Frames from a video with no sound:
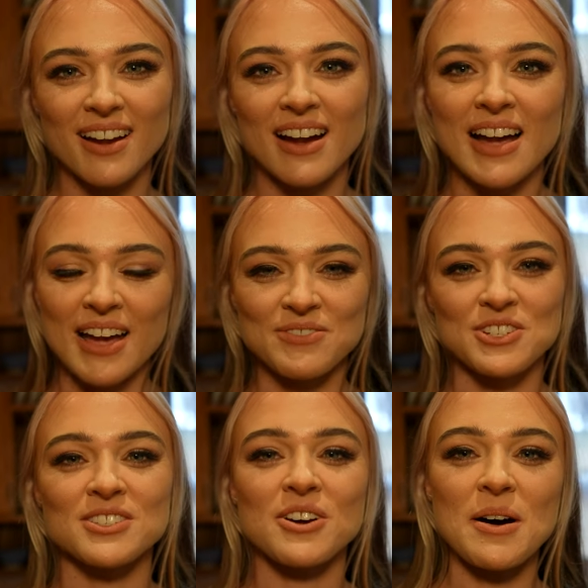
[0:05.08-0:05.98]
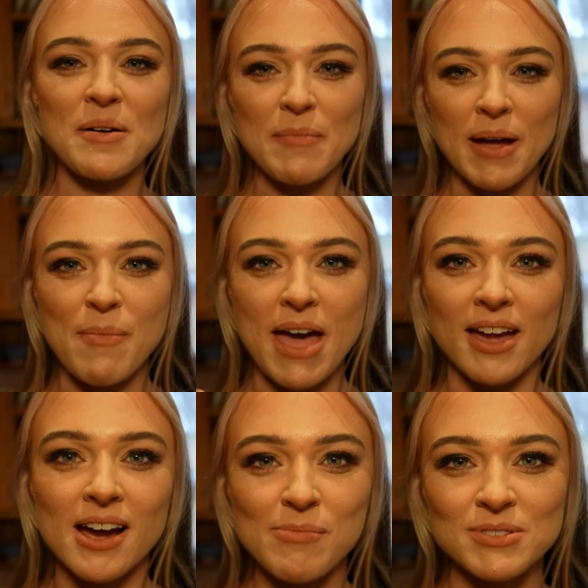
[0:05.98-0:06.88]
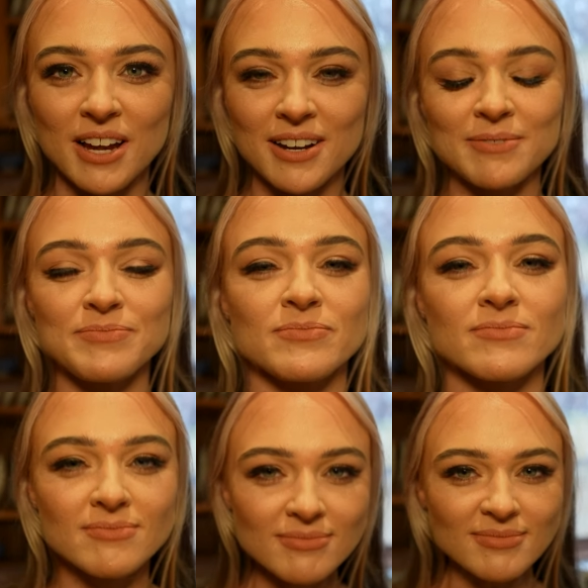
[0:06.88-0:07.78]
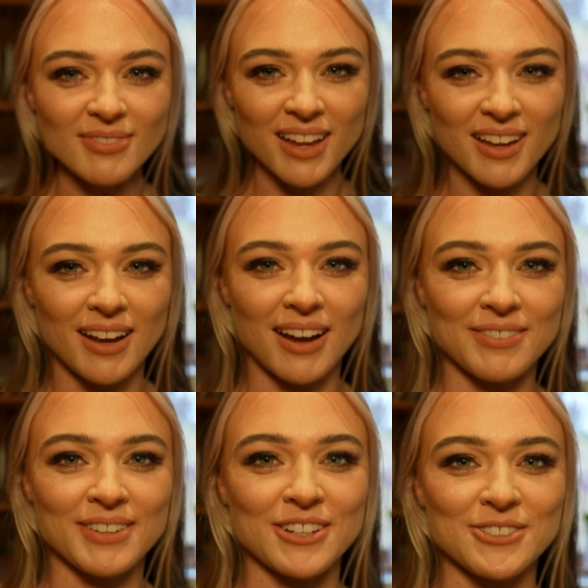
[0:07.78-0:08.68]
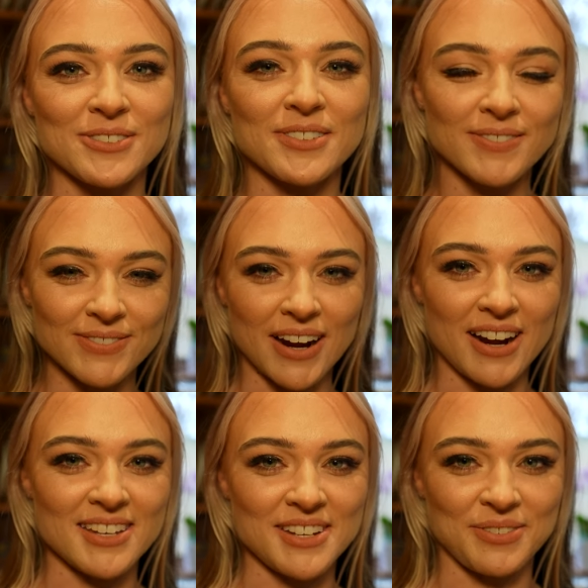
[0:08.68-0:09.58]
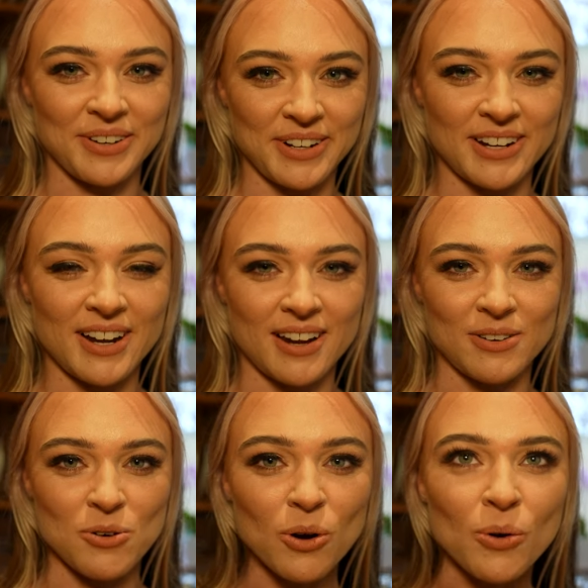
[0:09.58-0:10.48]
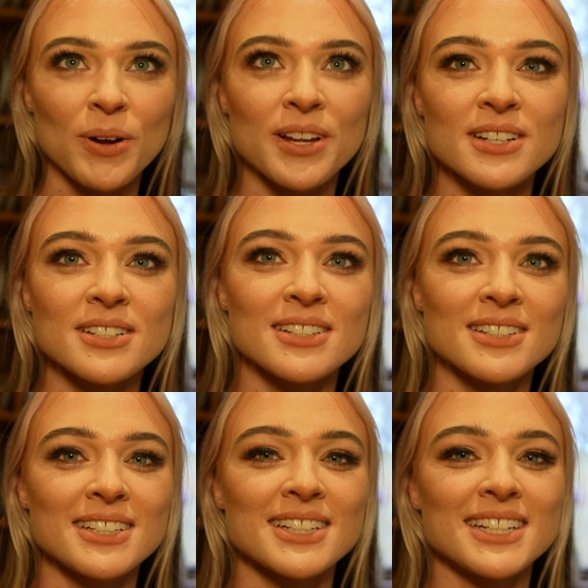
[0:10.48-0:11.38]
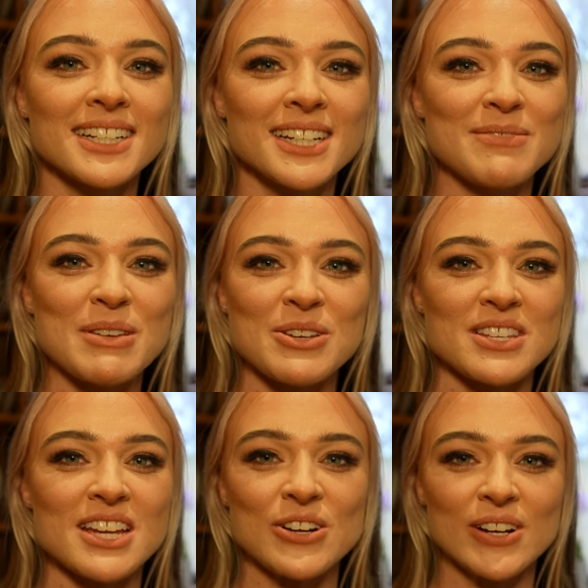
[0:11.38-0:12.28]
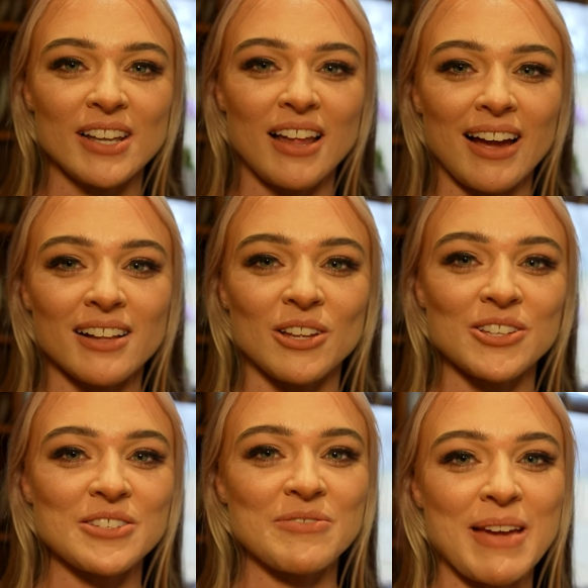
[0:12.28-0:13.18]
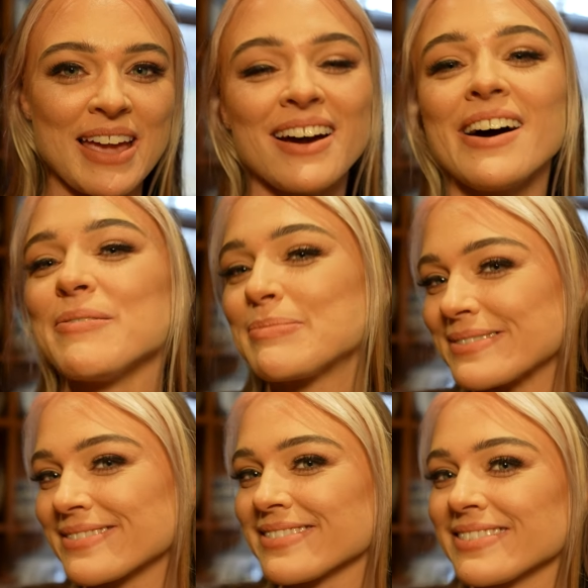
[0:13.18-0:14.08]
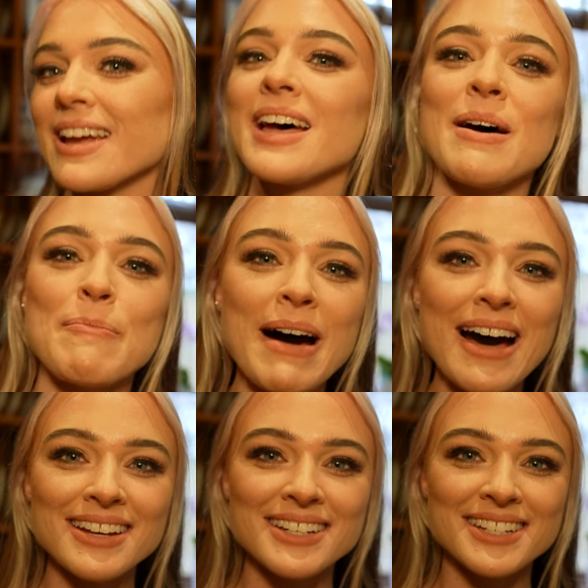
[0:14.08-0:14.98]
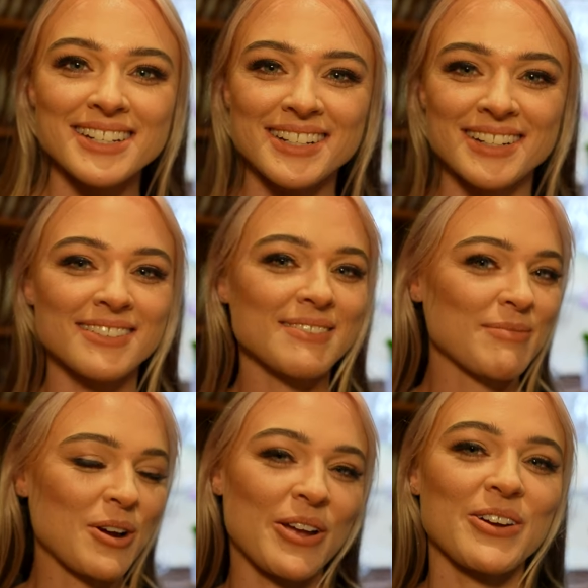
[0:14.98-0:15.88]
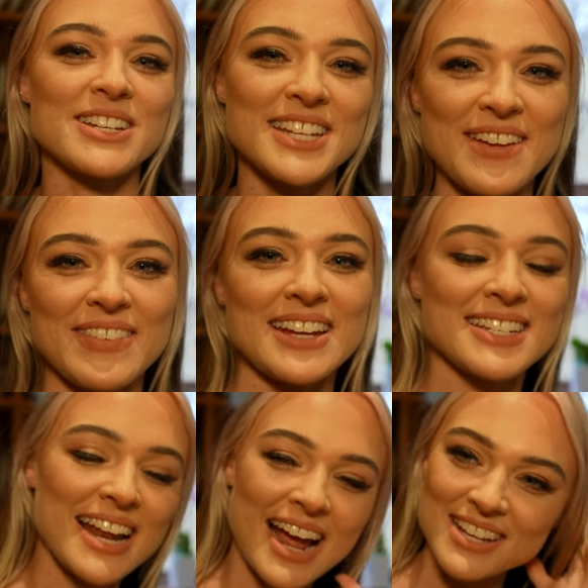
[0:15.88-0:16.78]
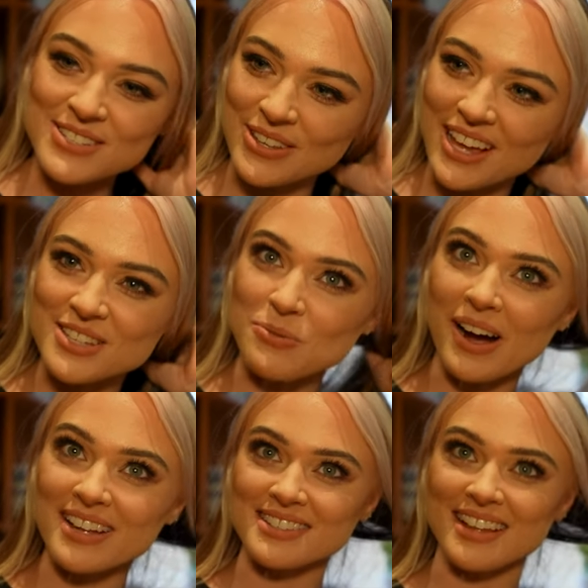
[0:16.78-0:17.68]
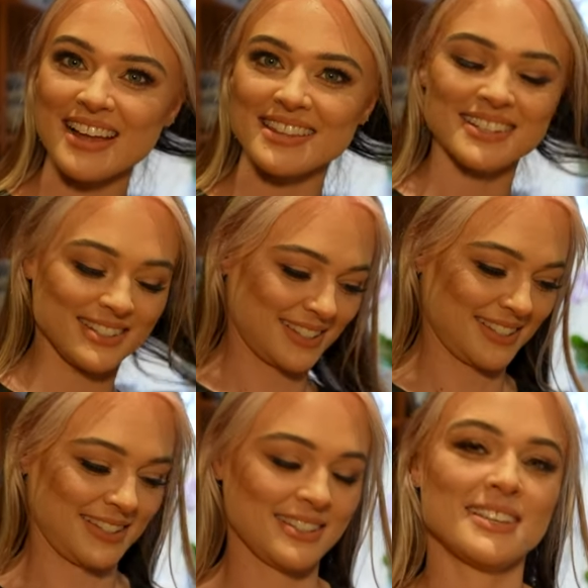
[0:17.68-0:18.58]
I've just got my makeup done and I feel very different and awkward because I don't like lots of makeup. But I'm going on TV today, so that's why it's like this.